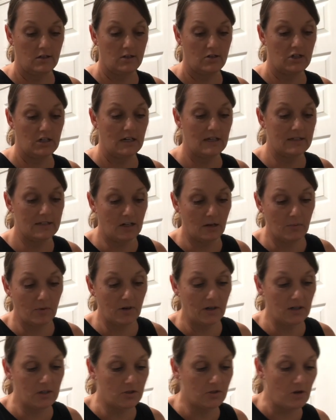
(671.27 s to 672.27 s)
Chickens are
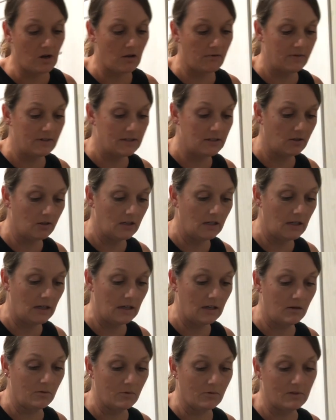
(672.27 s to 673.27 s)
pretty strong, resilient
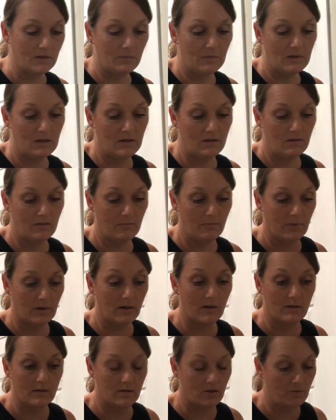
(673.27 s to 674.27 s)
animals. I mean,
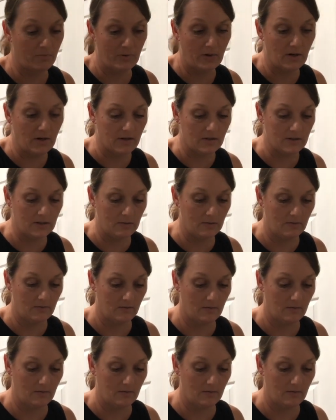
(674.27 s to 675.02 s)
they're birds.